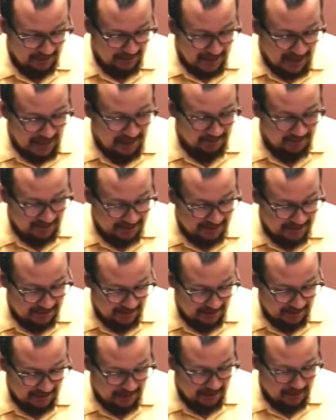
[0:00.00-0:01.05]

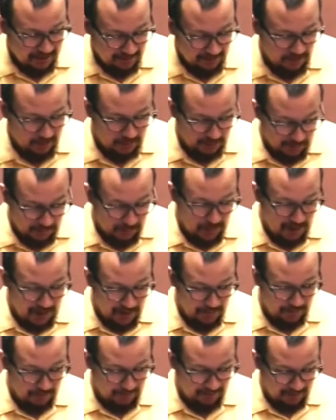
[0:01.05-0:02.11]
Obviously, if it were a
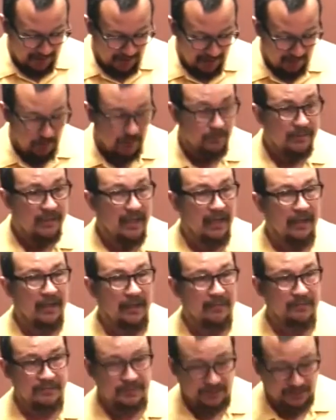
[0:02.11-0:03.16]
proper flag, we would not
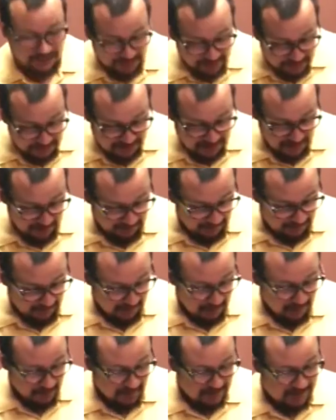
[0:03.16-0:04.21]
have to do so.
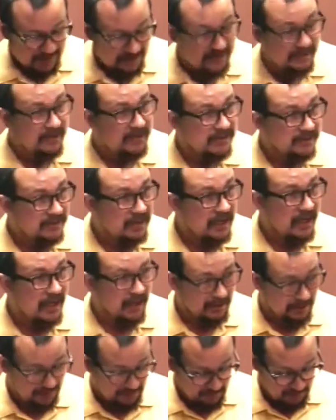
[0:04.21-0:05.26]
But since it is
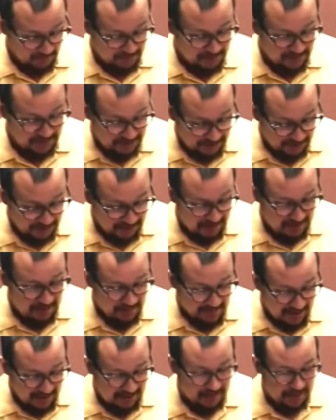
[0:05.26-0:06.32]
not, we must surely
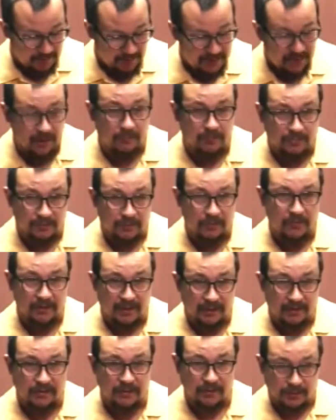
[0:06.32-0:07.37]
make them jump through
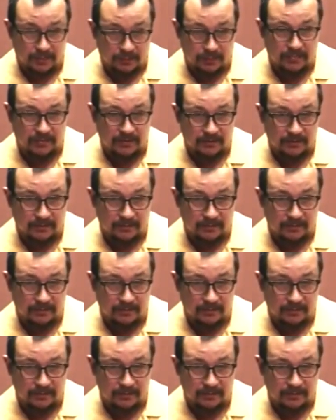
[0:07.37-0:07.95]
these hoops.